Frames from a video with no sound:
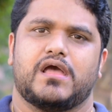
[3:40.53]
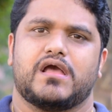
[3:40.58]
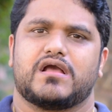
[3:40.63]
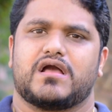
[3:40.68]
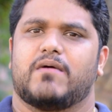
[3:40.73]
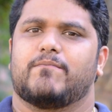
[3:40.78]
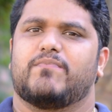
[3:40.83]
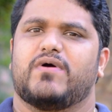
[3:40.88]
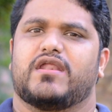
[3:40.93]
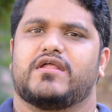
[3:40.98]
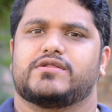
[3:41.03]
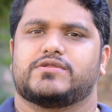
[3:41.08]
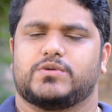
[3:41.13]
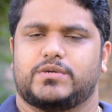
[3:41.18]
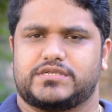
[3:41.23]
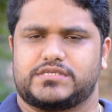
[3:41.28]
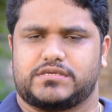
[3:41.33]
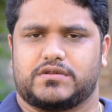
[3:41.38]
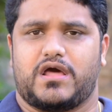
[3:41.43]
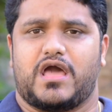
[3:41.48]
Comparing to
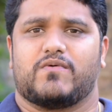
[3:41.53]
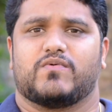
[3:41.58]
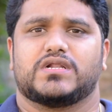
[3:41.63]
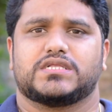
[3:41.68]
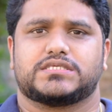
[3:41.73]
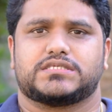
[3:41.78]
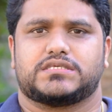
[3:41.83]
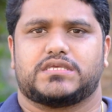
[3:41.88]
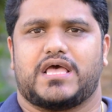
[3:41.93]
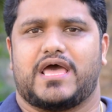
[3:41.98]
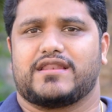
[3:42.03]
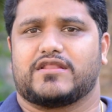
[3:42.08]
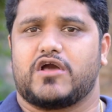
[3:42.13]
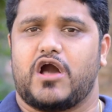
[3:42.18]
its rivals and